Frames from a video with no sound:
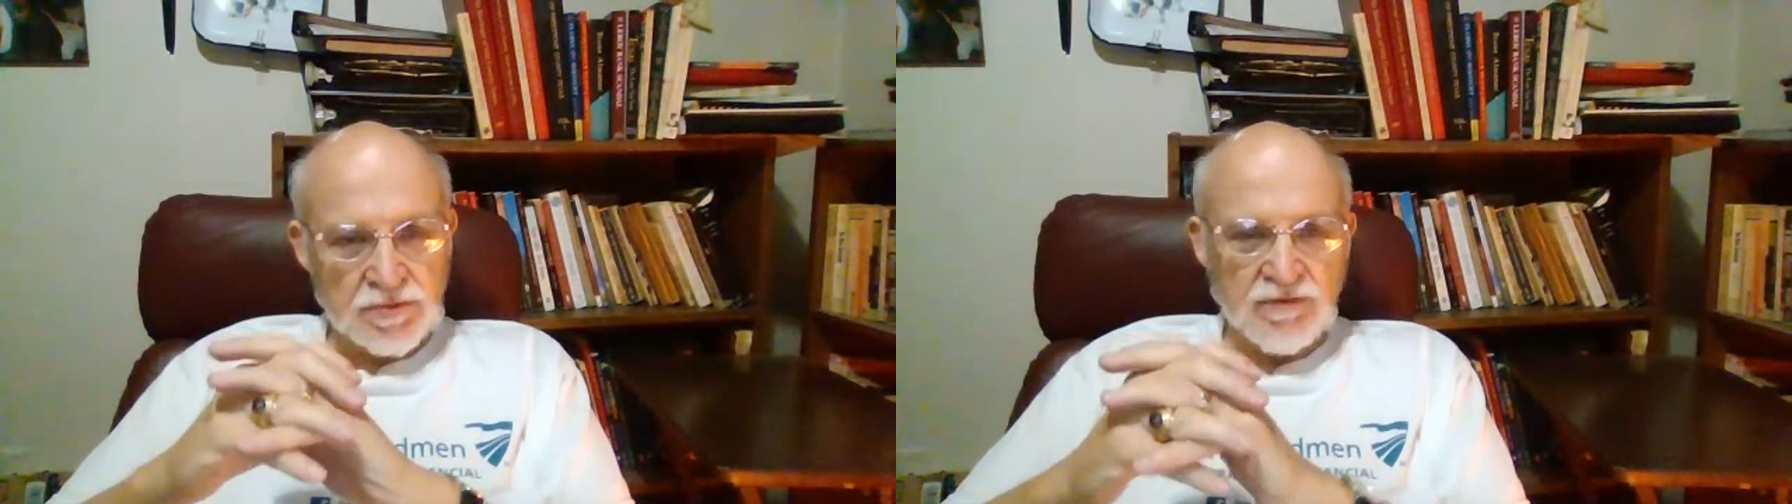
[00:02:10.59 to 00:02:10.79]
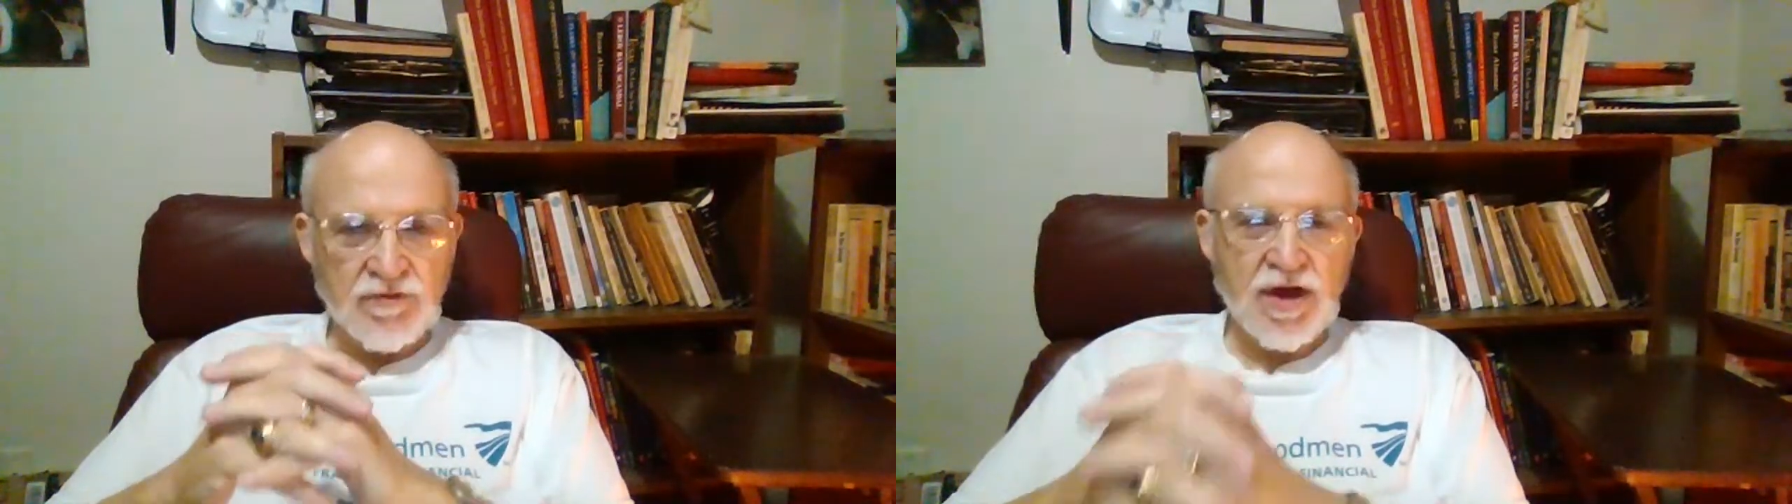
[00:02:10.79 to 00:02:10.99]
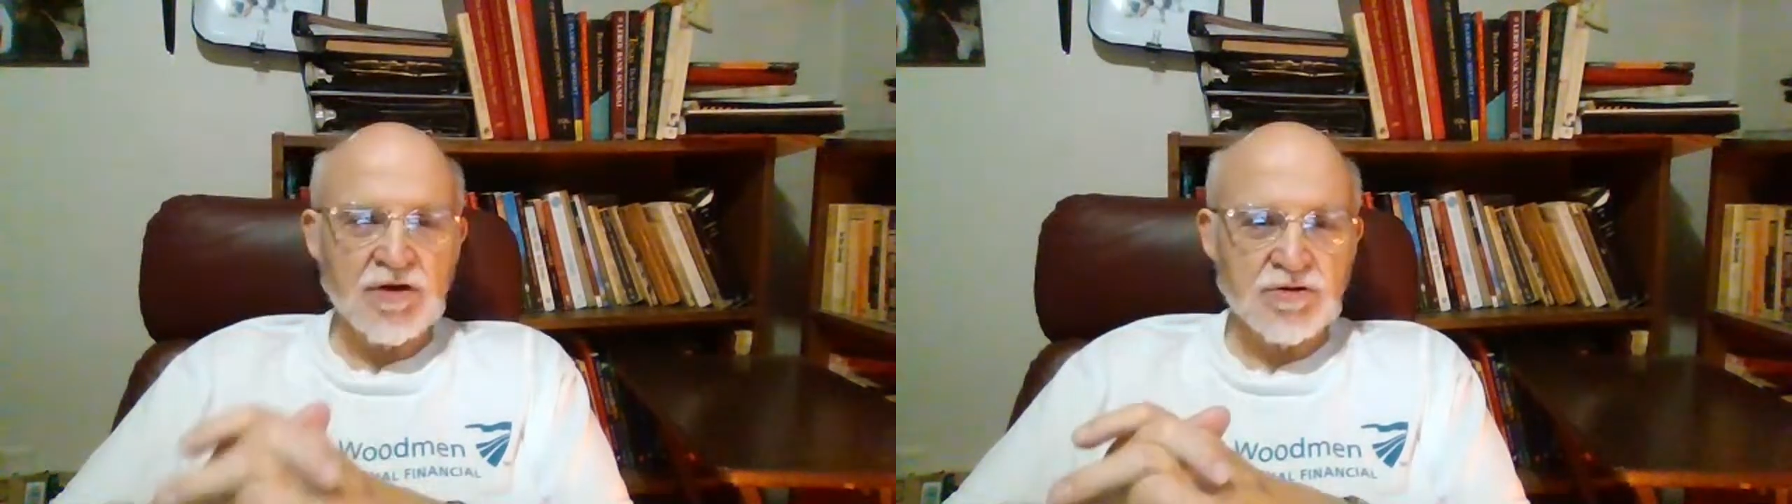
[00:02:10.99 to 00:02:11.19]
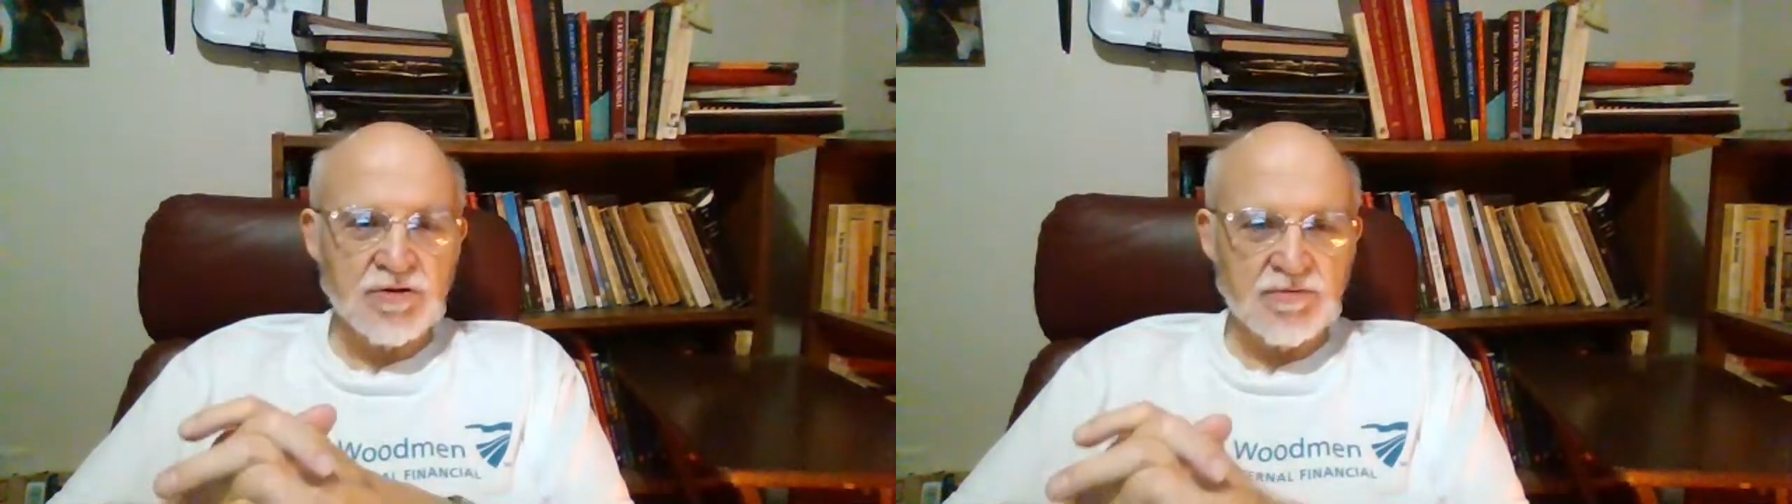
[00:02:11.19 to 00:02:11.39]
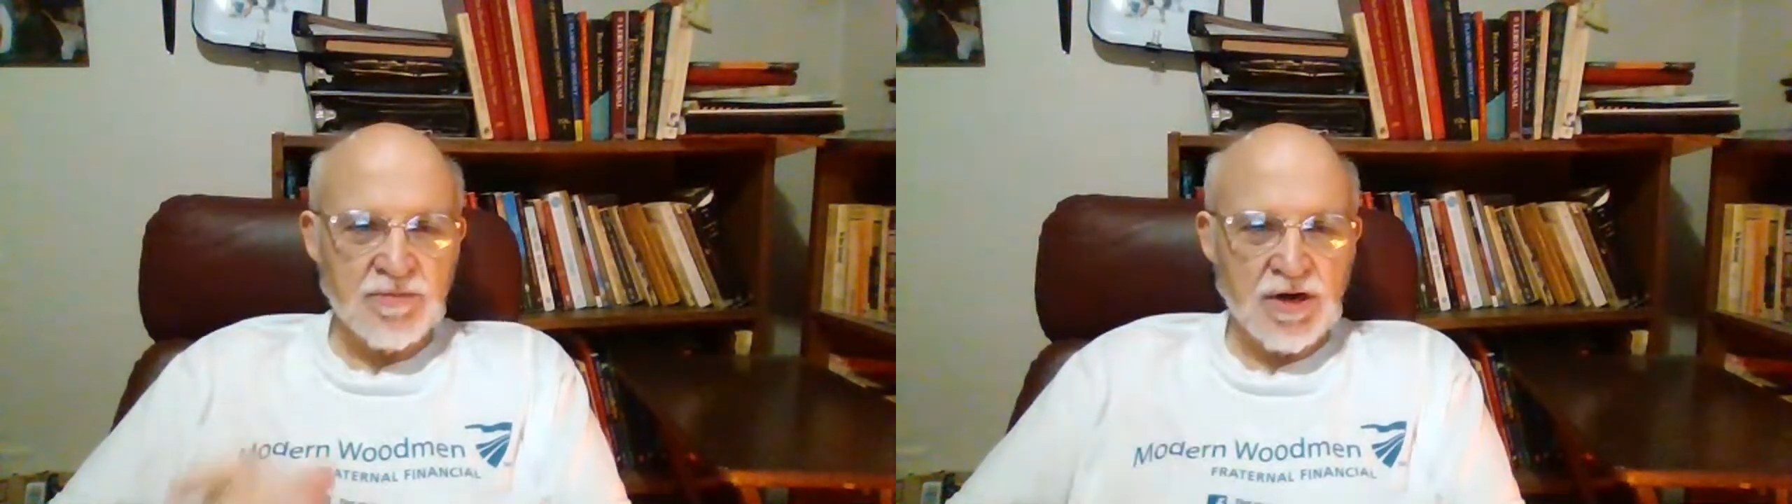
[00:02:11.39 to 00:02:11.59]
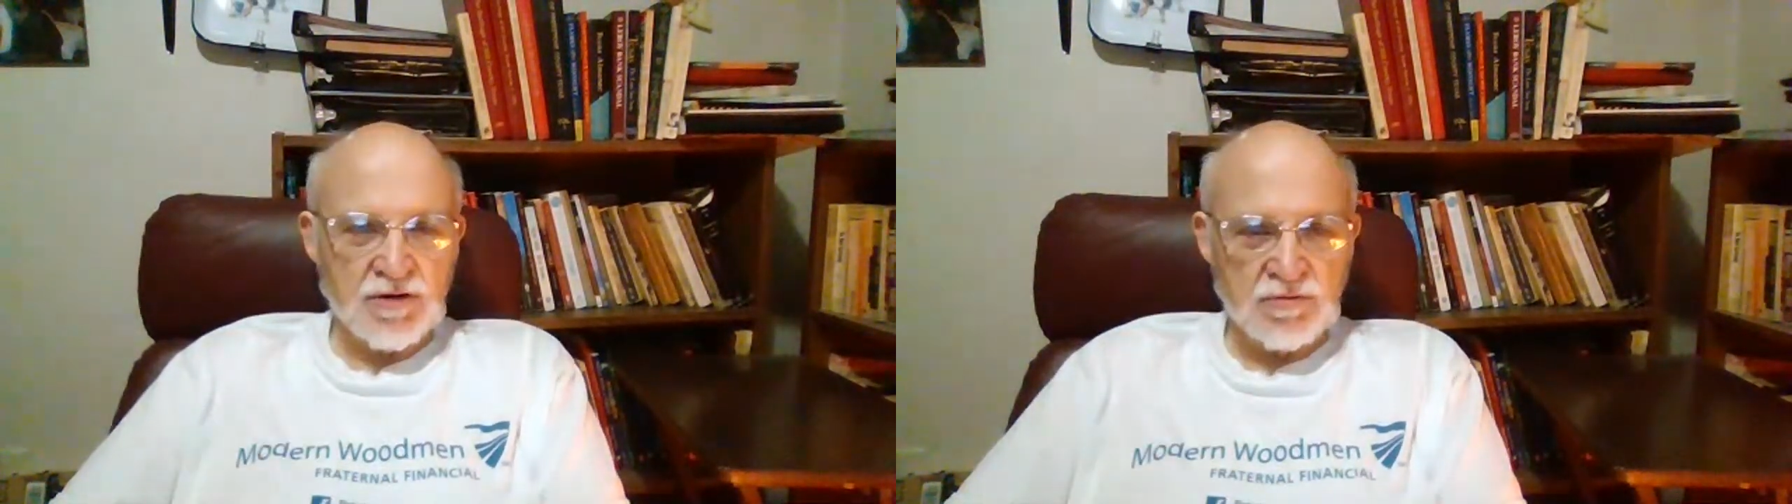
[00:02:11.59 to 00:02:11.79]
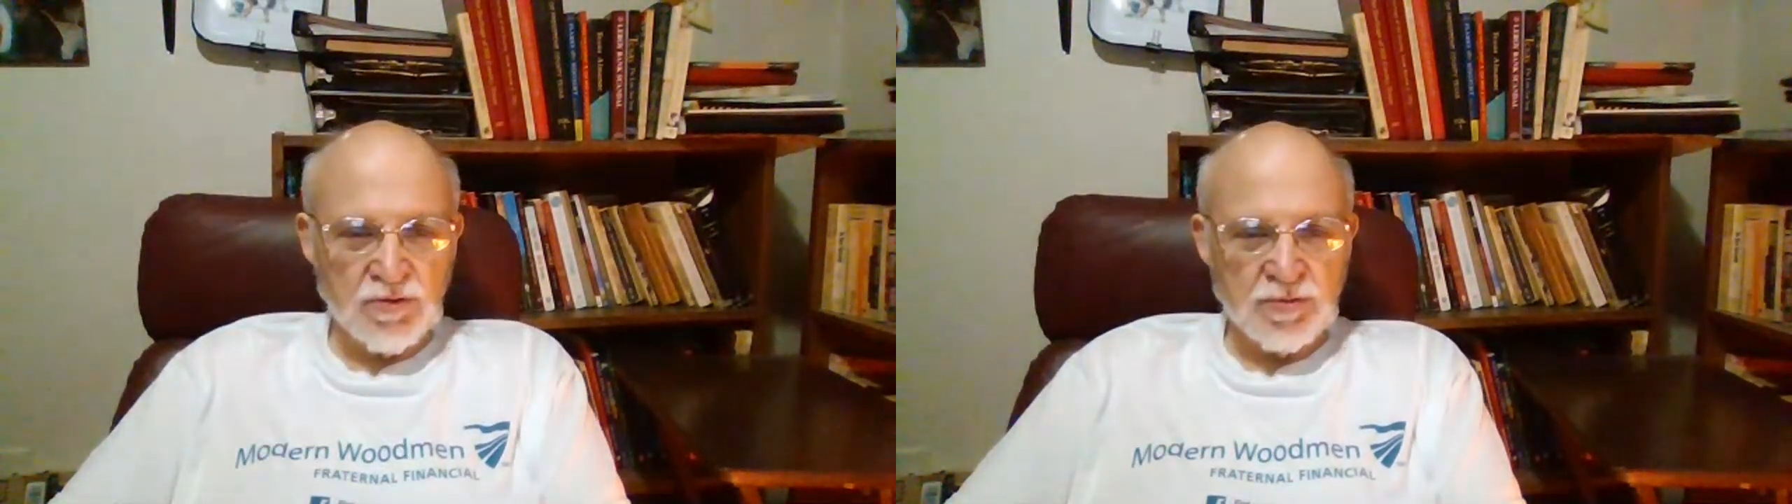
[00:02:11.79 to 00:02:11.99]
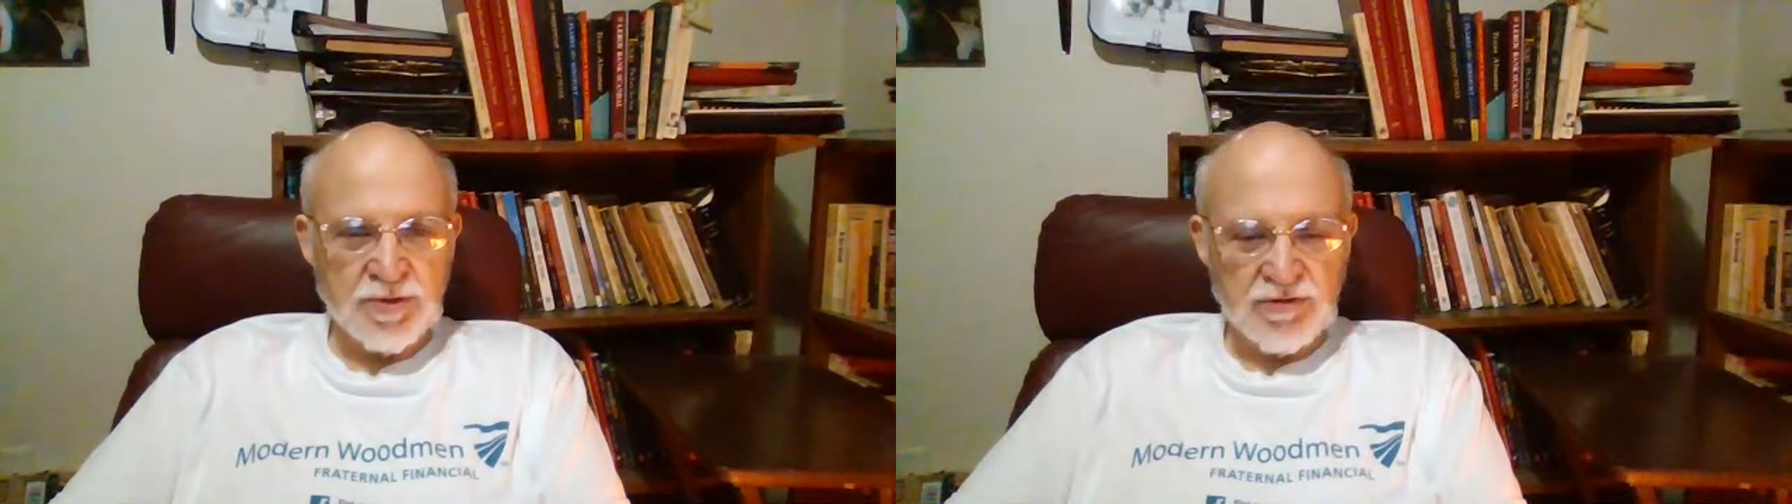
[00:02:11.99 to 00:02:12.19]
founder of Modern Movement